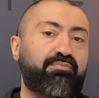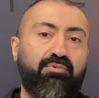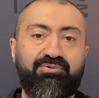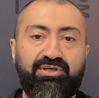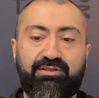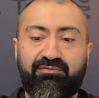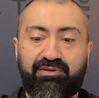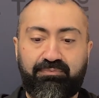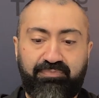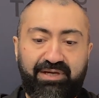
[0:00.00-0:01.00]

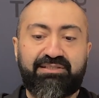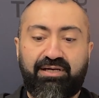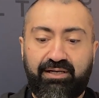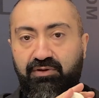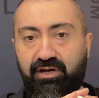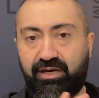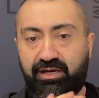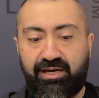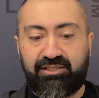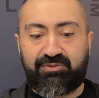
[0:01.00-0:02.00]
objectively best kind, a
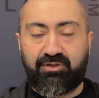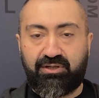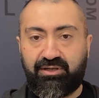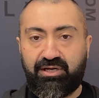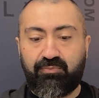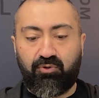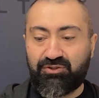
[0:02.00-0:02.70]
hand-spun clay bowl.